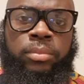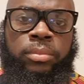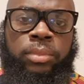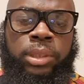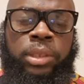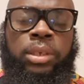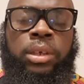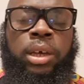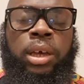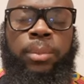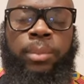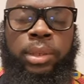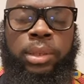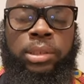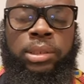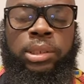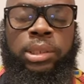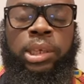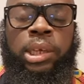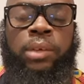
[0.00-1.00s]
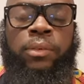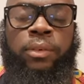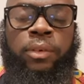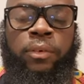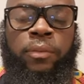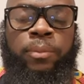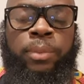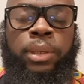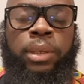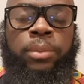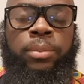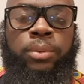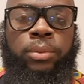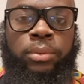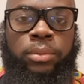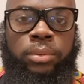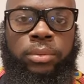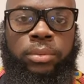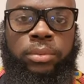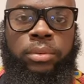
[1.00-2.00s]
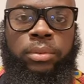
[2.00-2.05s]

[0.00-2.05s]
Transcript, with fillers: The coming together of people